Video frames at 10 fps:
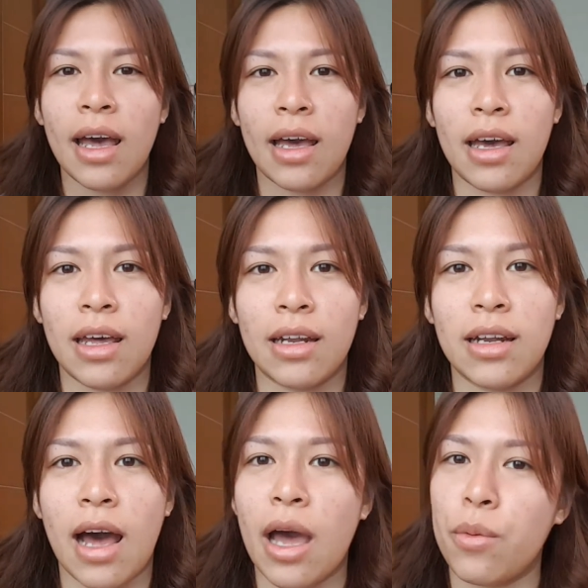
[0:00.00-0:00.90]

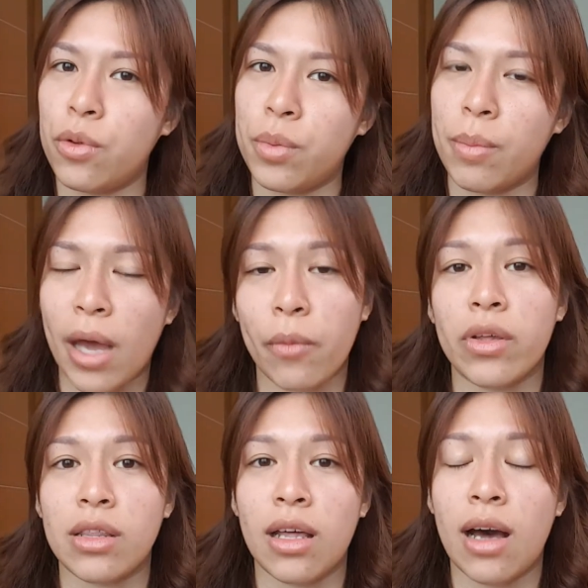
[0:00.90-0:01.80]
And I will be back
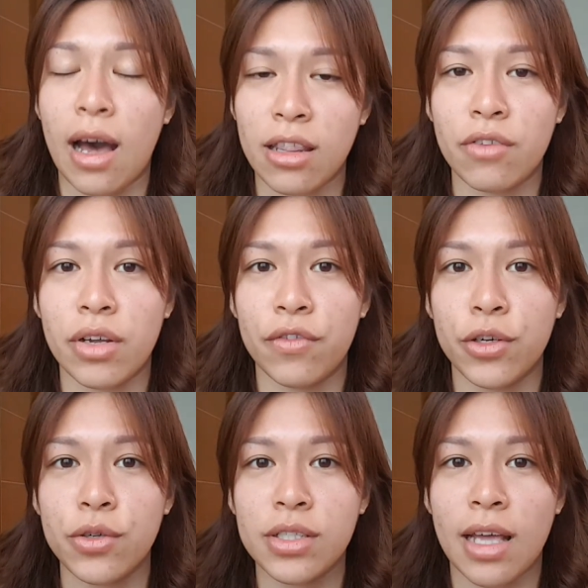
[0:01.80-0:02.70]
with other
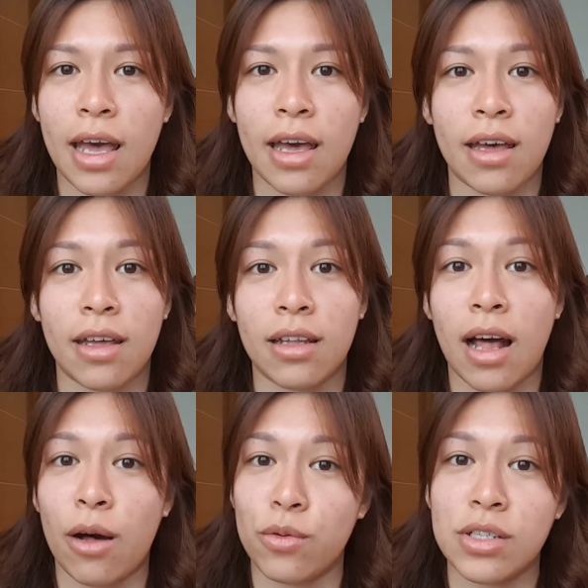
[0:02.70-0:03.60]
reviews, and
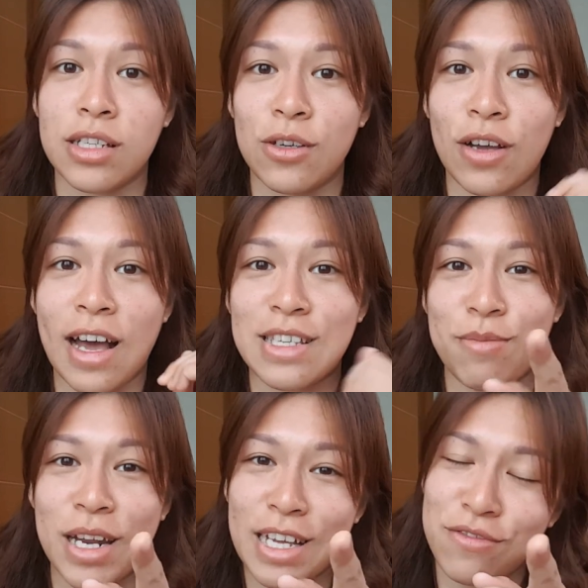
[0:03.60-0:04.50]
I will see you guys in
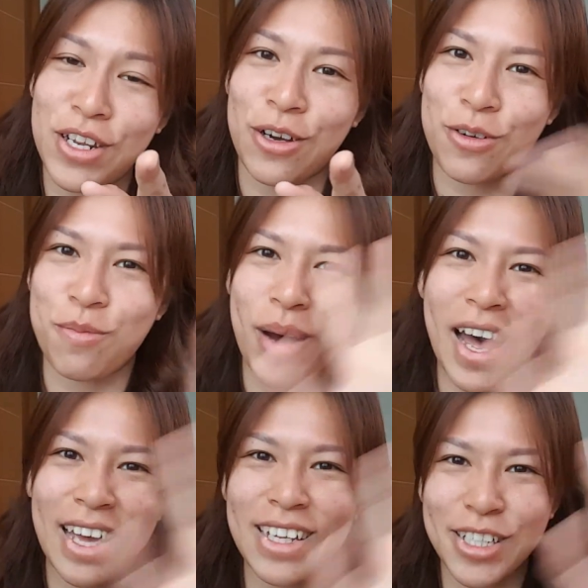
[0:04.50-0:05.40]
my next video.
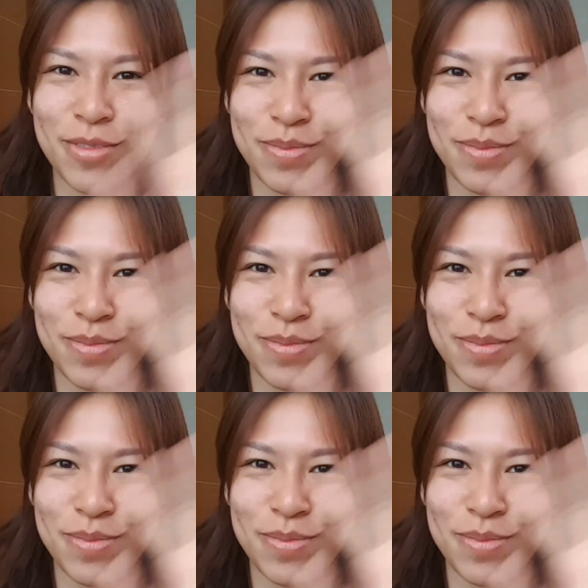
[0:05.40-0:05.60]
Bye!